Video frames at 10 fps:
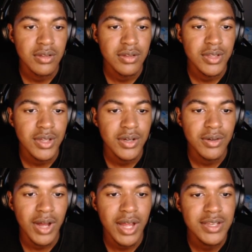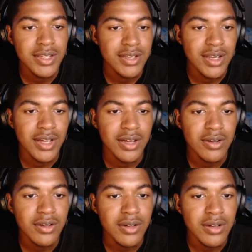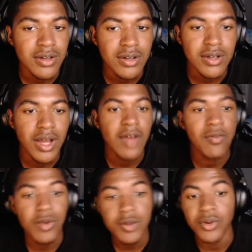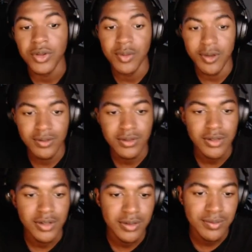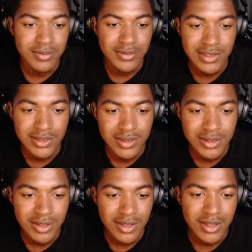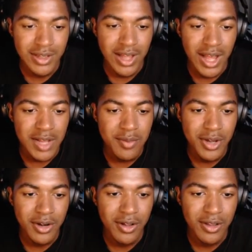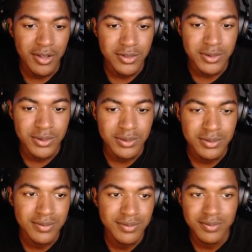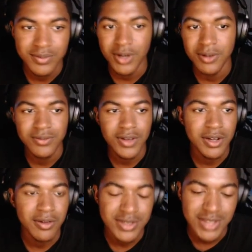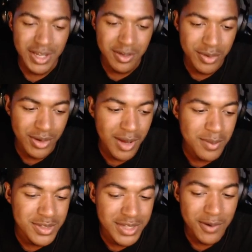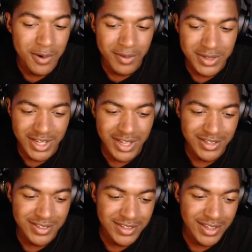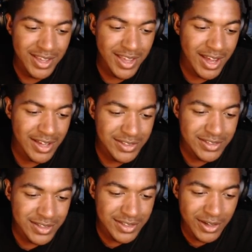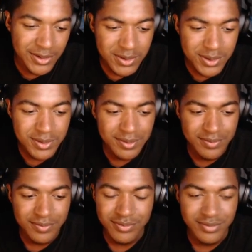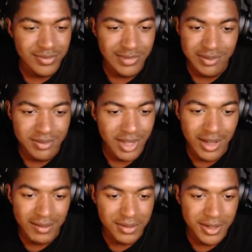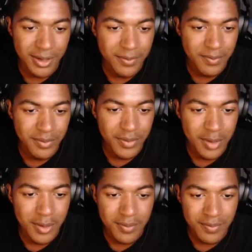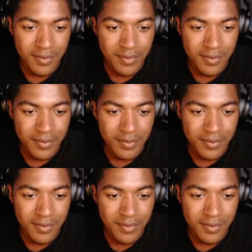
No, I did not. Oh, oh, oh, oh, I have one Pokeball. Hold up. I can bet it all on a Hulu. Oh, fuck a Rattata, bro. I'm done with Rattatas. As soon as I saw a nah, fuck it Come on.